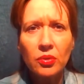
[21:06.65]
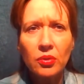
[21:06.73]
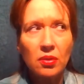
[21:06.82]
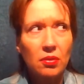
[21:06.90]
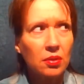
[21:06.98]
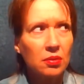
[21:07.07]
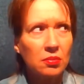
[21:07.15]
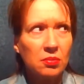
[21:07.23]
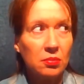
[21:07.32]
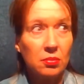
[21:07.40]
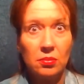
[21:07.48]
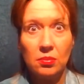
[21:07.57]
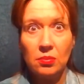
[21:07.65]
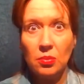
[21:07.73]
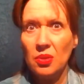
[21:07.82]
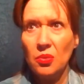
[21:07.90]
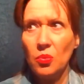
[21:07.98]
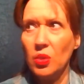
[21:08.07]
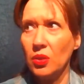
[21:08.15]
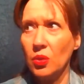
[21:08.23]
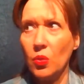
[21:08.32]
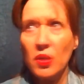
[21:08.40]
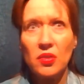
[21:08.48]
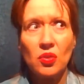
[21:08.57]
And I thought, what a weird
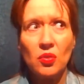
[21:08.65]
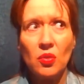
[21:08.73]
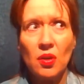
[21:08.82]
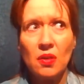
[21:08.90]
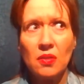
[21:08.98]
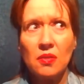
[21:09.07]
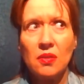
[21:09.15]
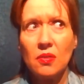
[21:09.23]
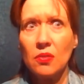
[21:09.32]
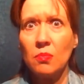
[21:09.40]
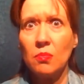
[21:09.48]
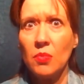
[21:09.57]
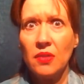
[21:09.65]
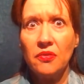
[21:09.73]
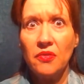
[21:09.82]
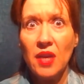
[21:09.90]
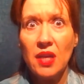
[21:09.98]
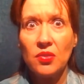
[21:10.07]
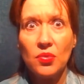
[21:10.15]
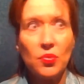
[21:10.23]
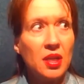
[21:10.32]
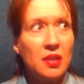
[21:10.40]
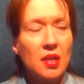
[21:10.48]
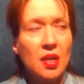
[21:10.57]
question to ask. It's on my face,
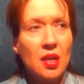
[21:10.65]
right?